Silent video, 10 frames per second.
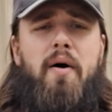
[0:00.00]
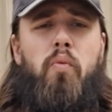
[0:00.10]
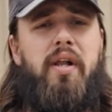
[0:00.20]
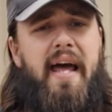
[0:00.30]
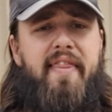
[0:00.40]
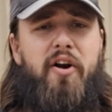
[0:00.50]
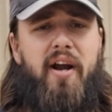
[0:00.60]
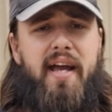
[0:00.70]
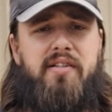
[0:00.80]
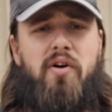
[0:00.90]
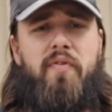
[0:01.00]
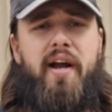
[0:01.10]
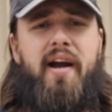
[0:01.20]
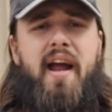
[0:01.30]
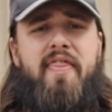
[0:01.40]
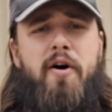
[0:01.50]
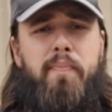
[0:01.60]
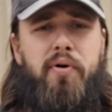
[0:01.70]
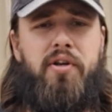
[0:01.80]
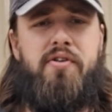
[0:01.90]
will lay their eggs on there, and they'll
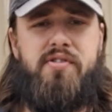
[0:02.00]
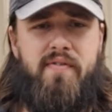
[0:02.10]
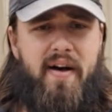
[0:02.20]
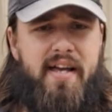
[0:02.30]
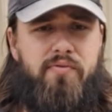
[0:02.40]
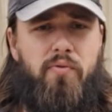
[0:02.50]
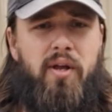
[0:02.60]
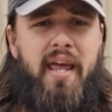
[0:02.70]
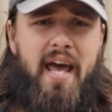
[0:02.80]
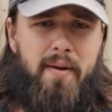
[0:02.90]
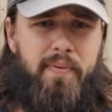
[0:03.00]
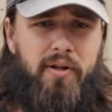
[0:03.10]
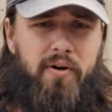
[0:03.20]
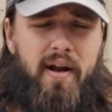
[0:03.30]
produce the viceroy caterpillar,